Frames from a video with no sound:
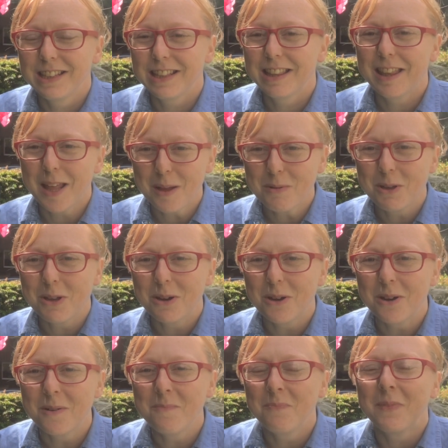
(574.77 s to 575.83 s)
There we
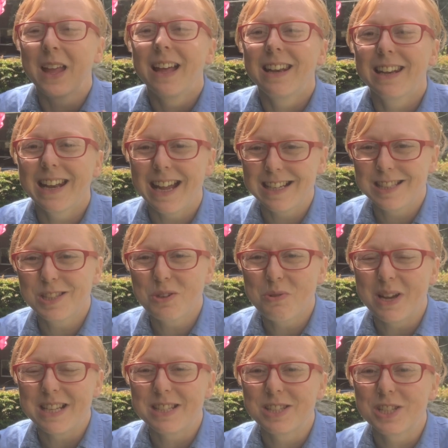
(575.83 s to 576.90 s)
go. Last
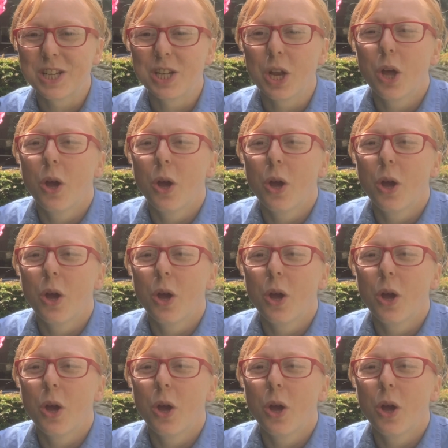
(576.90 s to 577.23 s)
question.